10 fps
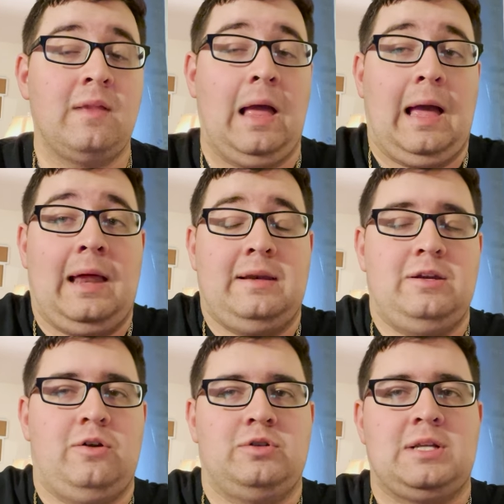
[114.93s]

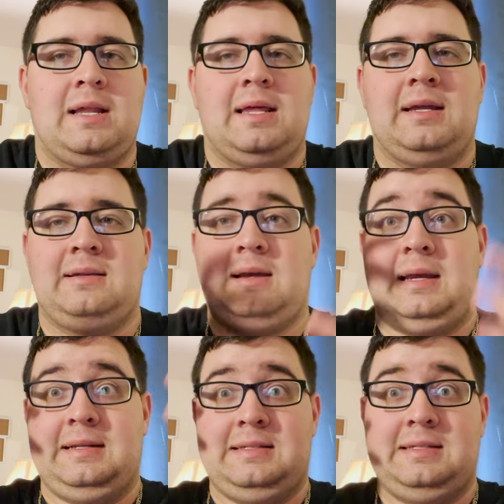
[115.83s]
it's not like
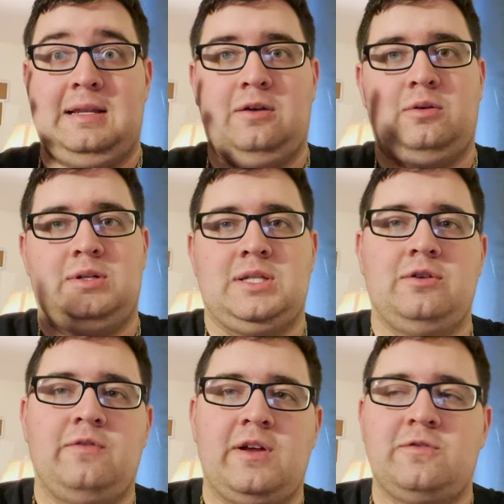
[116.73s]
I don't
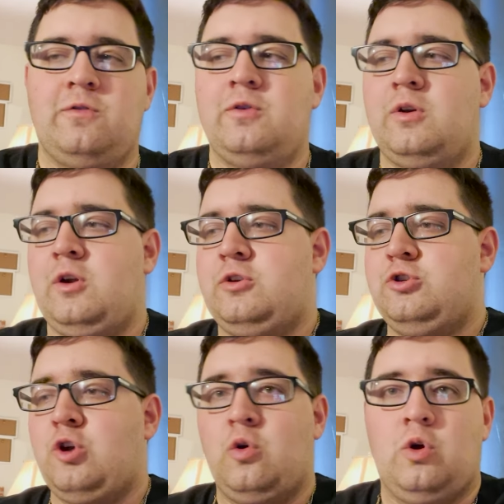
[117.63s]
consider fast food and I
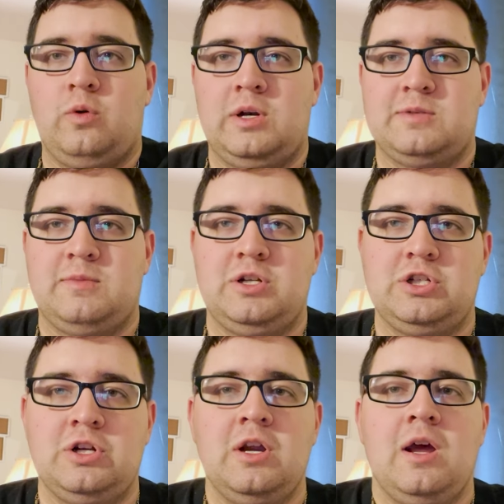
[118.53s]
don't go to as
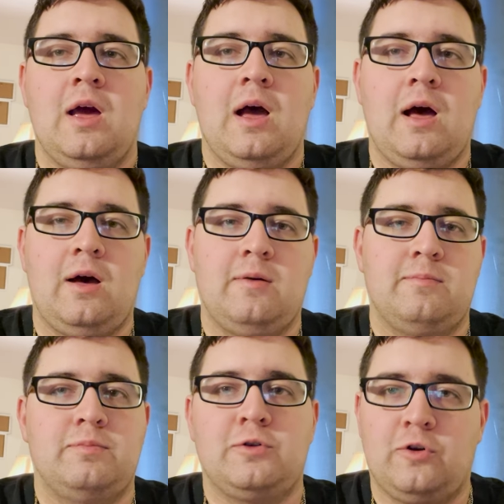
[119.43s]
much.
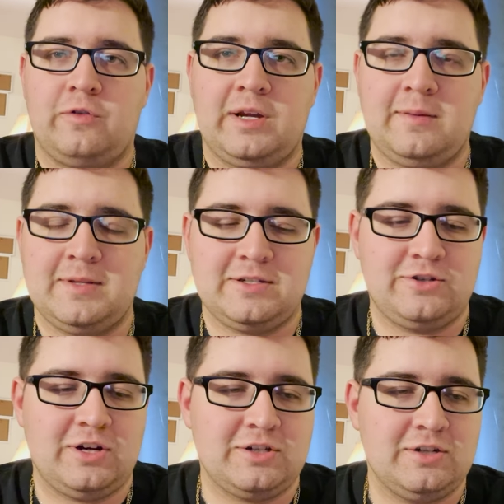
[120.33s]
Girlfriend gave me the
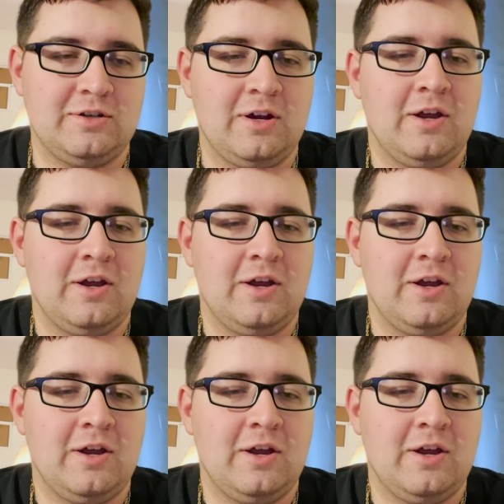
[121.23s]
suggestion.